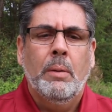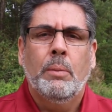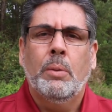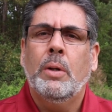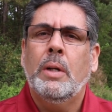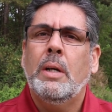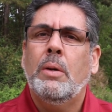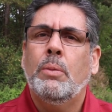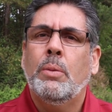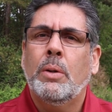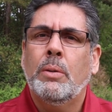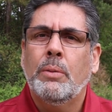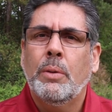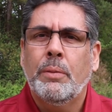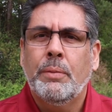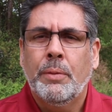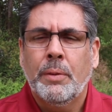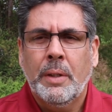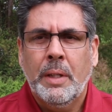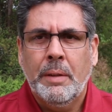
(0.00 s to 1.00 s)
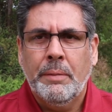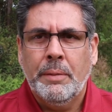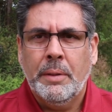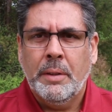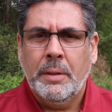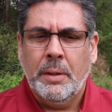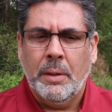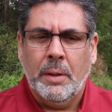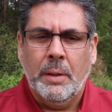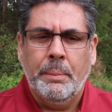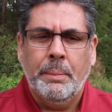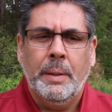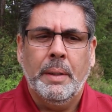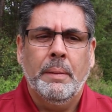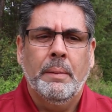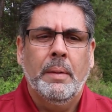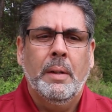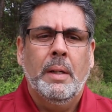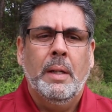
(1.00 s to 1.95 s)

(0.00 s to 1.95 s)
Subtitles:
We're going to work with forgiveness therapy.